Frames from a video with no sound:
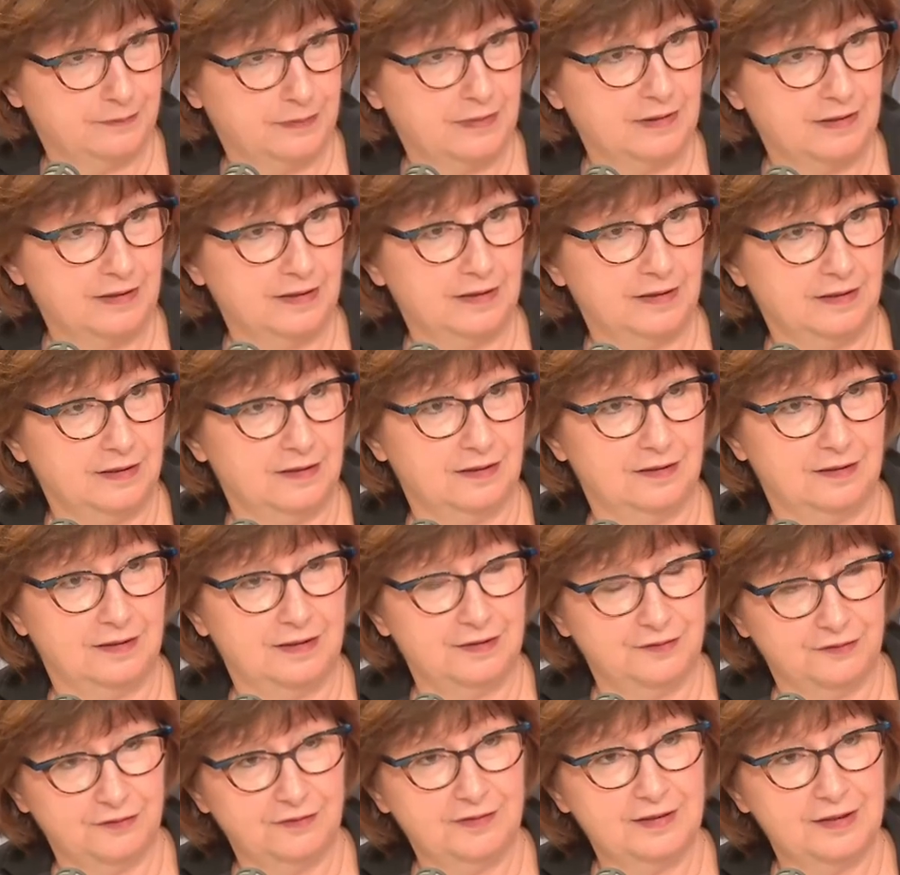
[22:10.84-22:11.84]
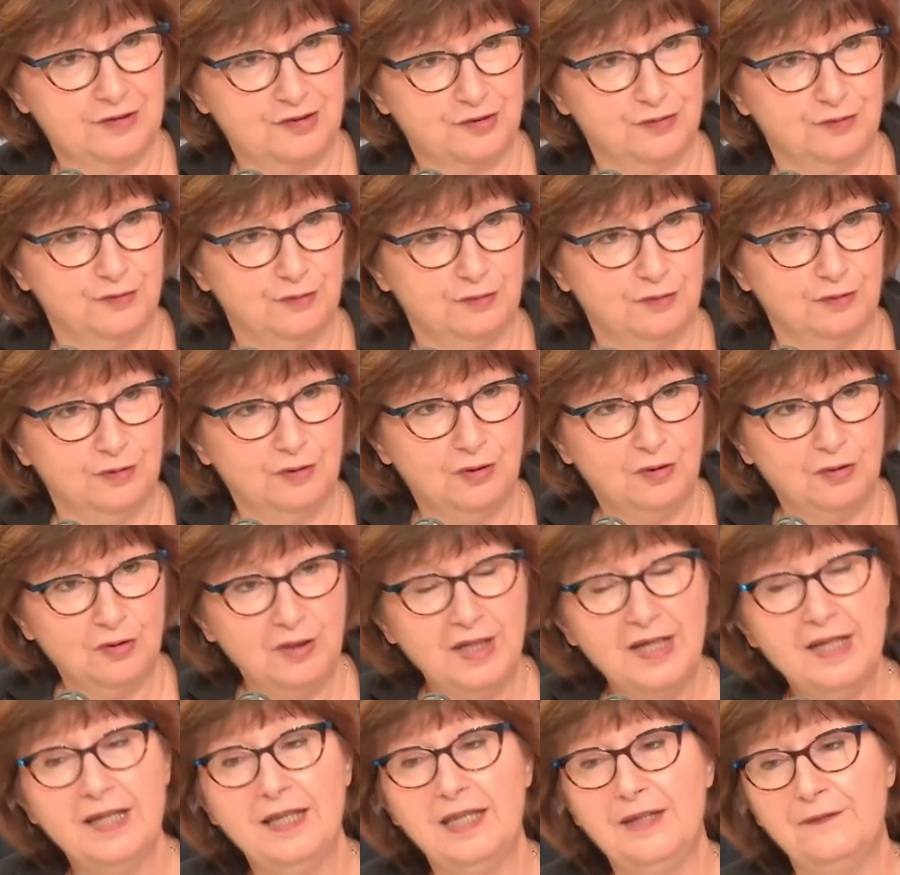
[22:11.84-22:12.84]
by uh, international law.
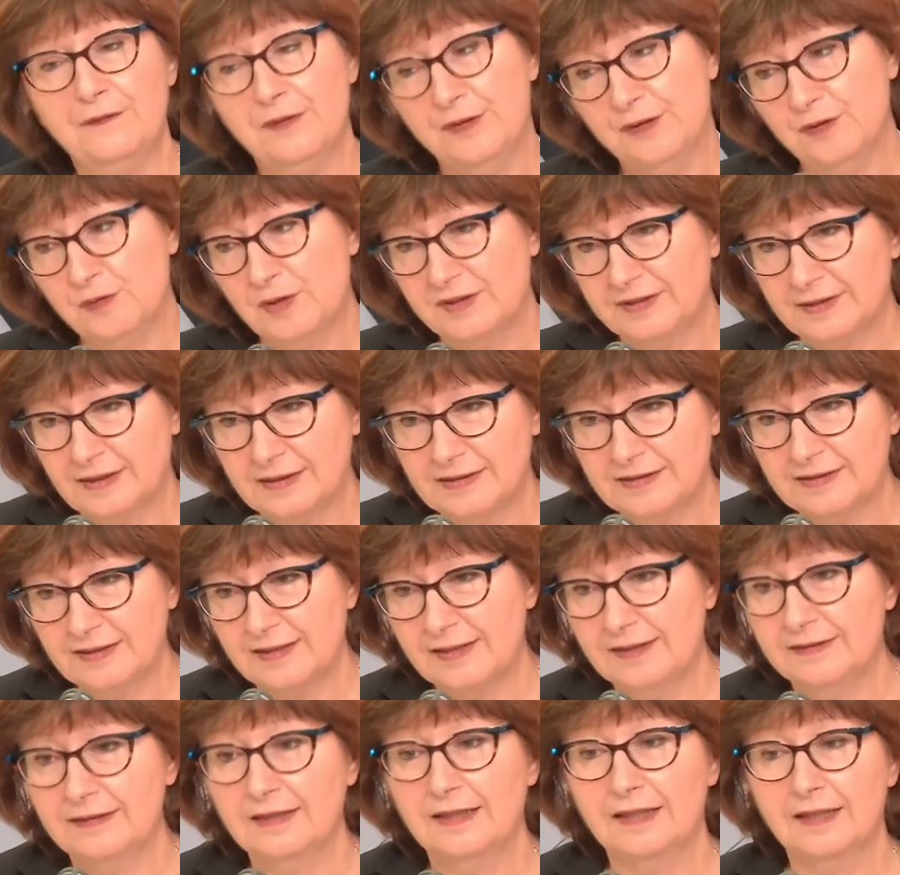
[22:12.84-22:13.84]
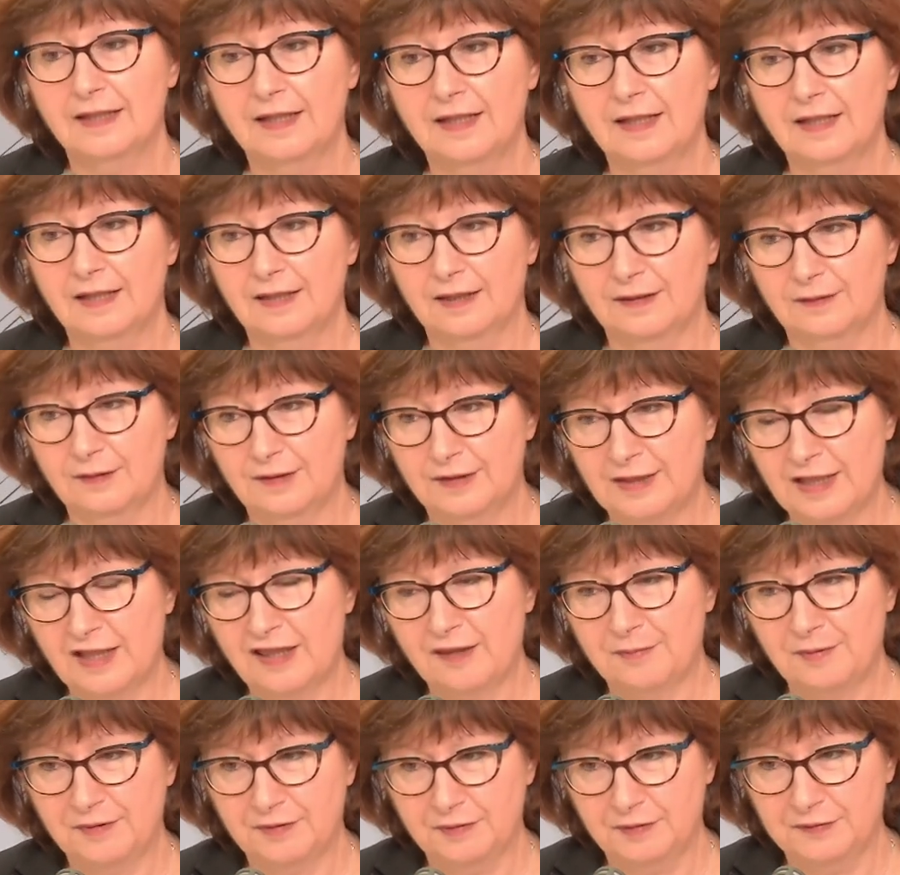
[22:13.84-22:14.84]
Even though, as I said,
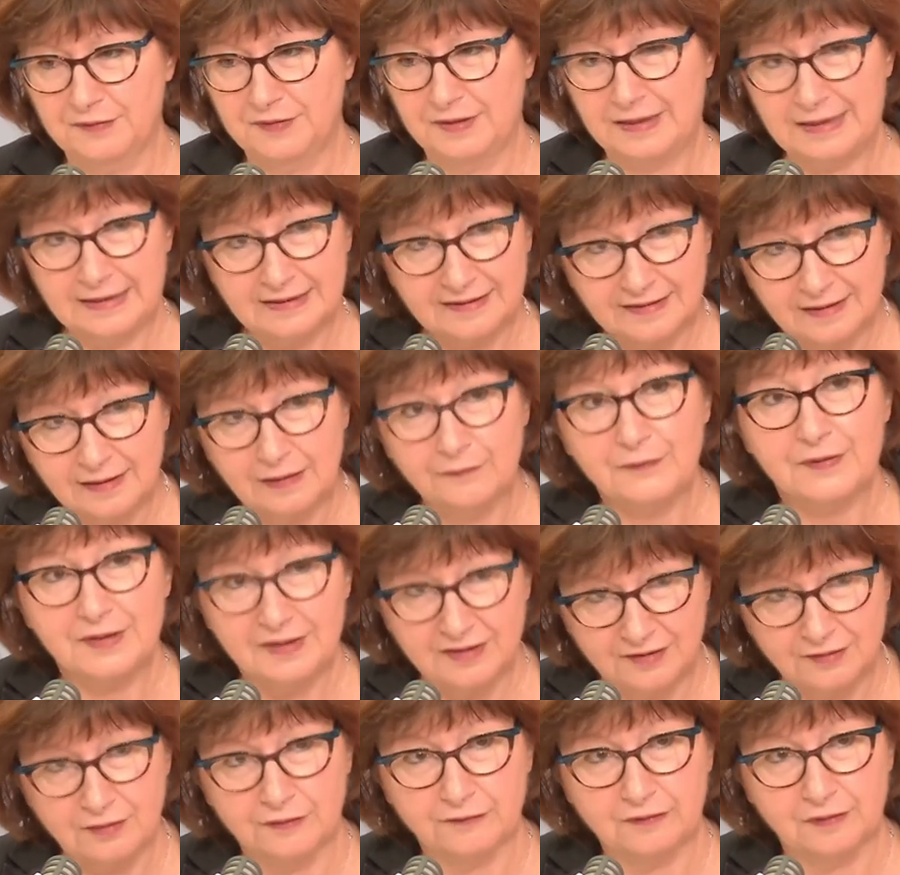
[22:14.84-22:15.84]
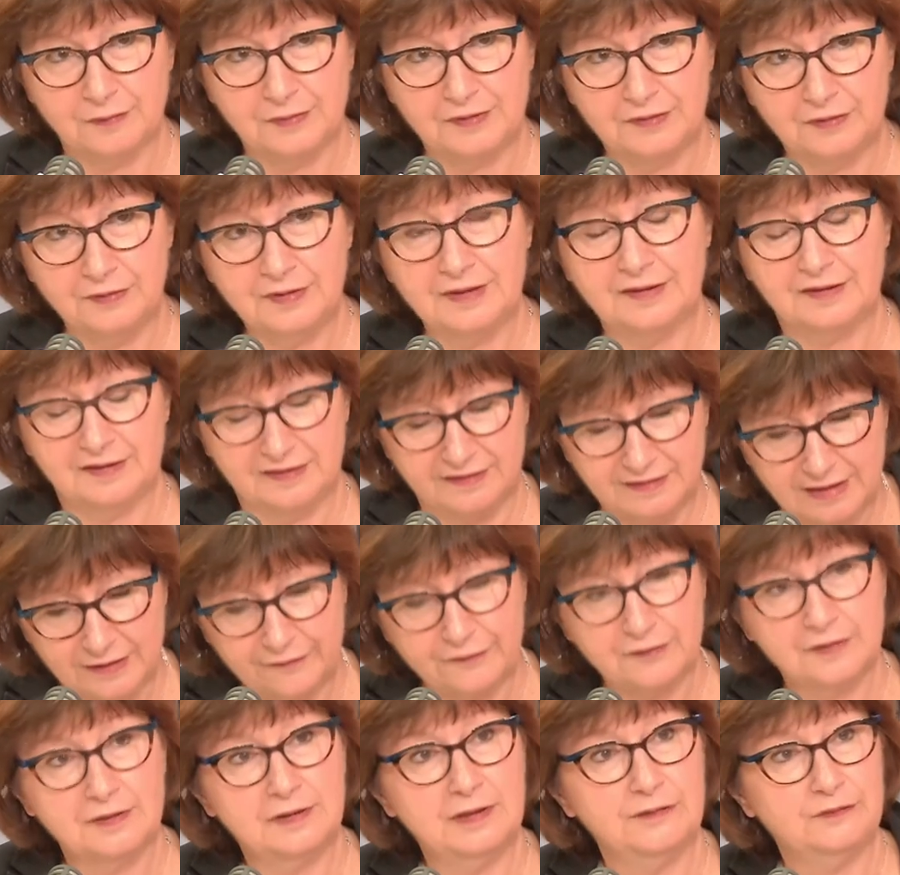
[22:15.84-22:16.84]
death penalty itself is not forbidden. It is
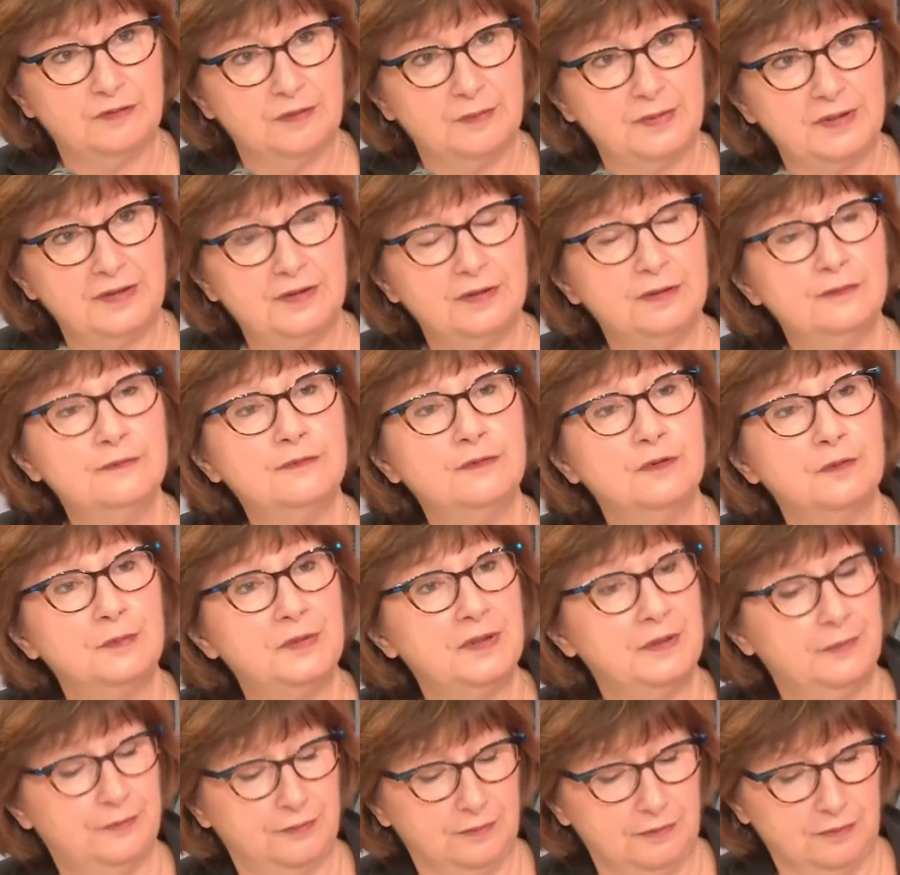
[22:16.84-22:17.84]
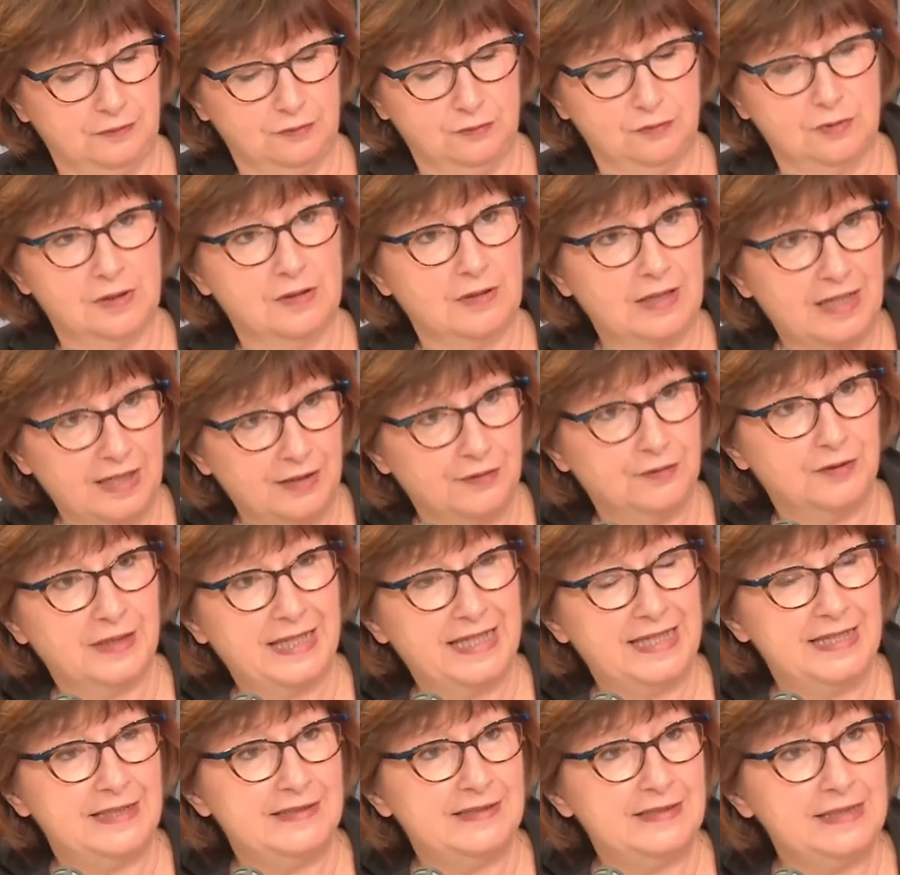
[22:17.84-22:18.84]
definitely forbidden for people who are under
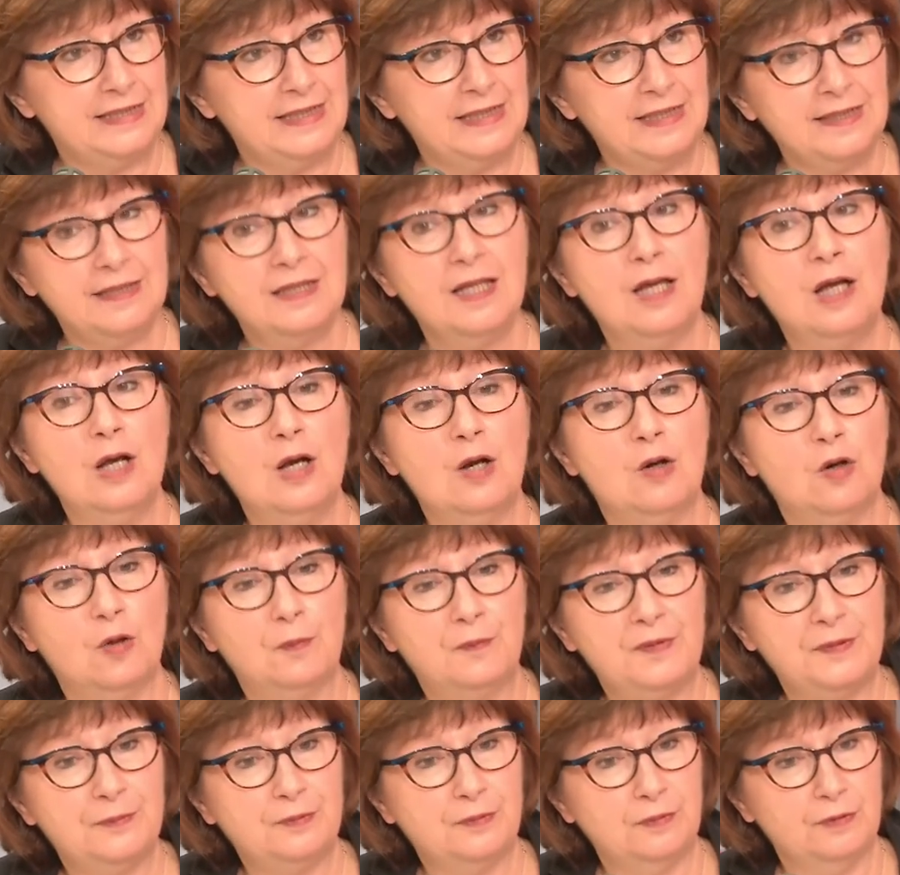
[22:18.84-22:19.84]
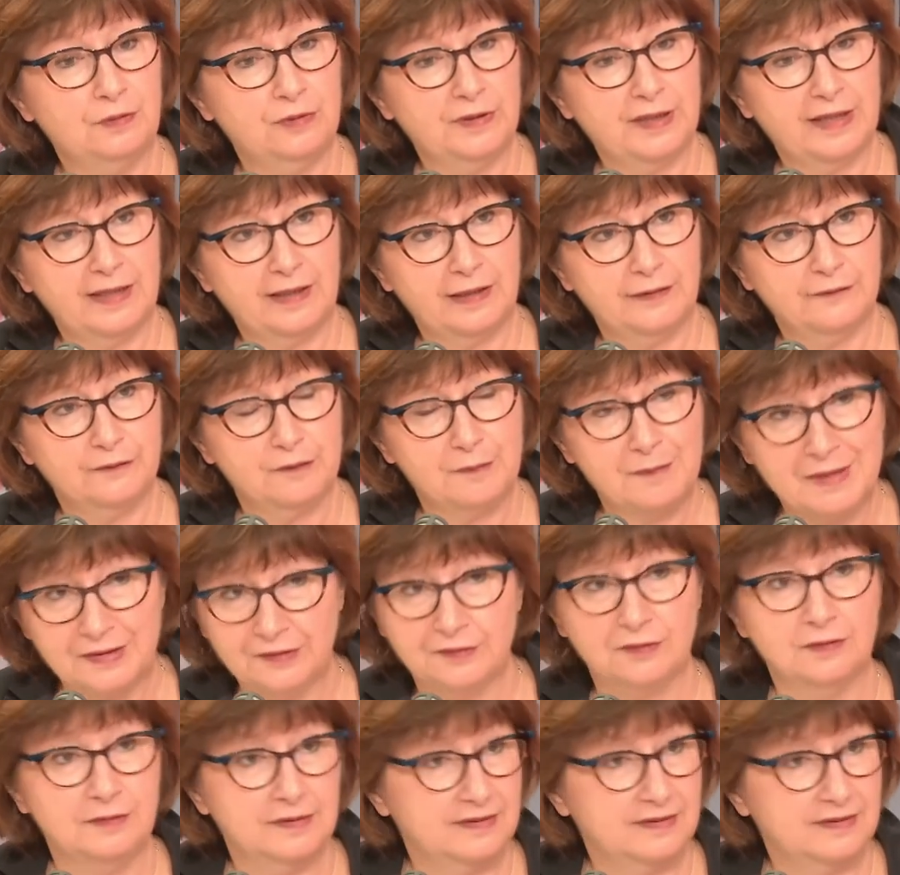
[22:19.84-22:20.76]
18 or people who have a mental